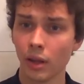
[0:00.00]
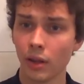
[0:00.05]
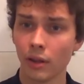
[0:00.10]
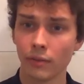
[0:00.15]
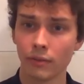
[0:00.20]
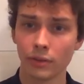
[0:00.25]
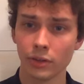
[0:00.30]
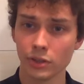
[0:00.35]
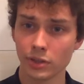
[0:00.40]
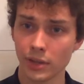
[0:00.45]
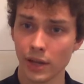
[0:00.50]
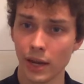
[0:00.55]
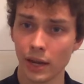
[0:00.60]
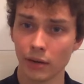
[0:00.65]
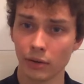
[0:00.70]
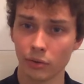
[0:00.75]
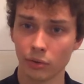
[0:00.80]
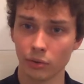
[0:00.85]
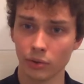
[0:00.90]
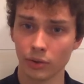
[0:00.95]
First
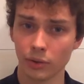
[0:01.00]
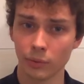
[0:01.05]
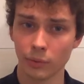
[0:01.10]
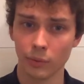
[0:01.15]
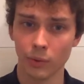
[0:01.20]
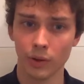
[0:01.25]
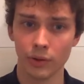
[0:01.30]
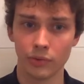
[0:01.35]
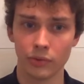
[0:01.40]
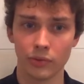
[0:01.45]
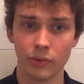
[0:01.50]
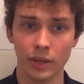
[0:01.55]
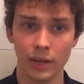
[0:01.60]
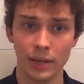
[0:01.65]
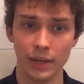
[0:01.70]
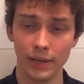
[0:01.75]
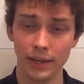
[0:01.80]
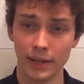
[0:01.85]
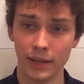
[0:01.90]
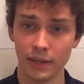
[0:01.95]
category was
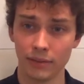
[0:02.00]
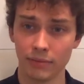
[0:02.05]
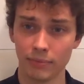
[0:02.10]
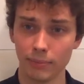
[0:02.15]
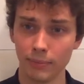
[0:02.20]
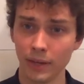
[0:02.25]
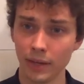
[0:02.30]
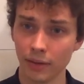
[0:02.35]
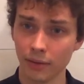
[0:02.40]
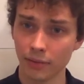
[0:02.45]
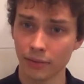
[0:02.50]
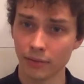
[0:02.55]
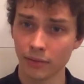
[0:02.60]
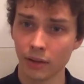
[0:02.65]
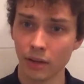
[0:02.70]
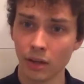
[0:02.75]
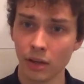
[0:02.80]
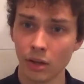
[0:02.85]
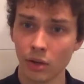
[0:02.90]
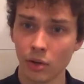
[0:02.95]
indicative mixed,
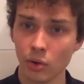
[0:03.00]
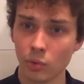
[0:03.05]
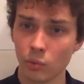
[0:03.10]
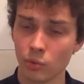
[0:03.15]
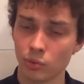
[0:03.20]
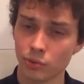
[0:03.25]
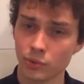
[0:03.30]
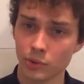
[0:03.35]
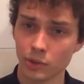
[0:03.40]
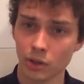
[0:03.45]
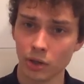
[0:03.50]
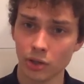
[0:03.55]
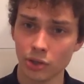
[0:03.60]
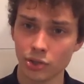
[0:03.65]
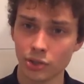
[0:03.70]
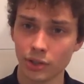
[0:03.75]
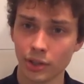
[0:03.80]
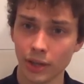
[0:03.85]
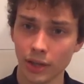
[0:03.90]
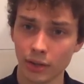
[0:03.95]
which was
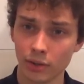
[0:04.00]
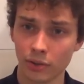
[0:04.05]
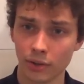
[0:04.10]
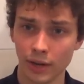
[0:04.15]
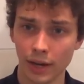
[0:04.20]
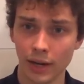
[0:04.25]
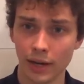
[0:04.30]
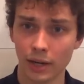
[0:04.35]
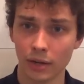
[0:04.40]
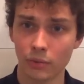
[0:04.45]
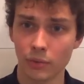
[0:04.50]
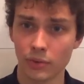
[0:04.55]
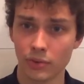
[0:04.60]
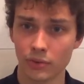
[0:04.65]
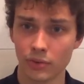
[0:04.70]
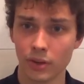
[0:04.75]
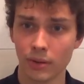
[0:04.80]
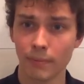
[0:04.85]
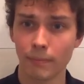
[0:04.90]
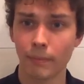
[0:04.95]
largely inorganic with
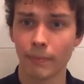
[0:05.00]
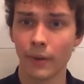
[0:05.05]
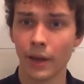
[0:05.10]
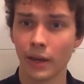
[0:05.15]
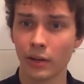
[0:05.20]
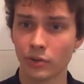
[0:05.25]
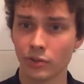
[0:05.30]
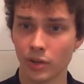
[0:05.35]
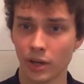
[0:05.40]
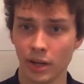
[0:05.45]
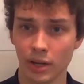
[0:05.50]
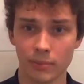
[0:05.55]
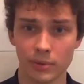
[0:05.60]
some biogenic